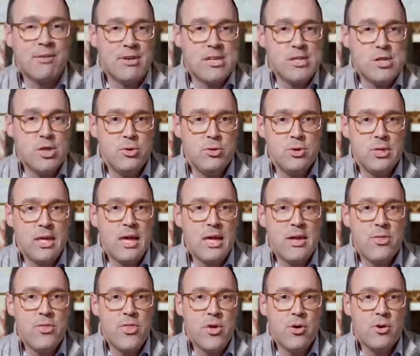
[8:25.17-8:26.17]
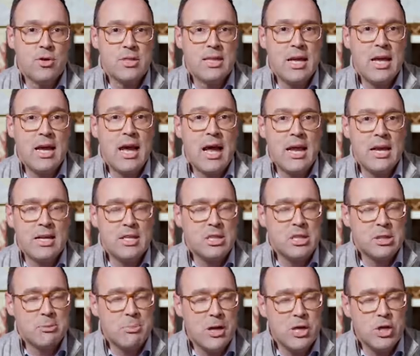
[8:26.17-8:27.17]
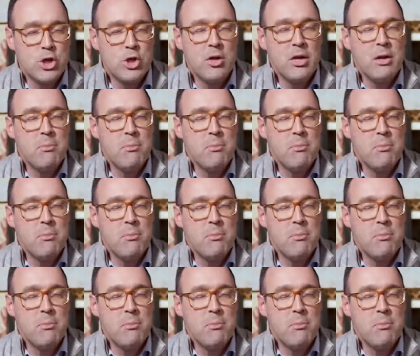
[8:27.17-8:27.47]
every Tuesday, Thursday, and a special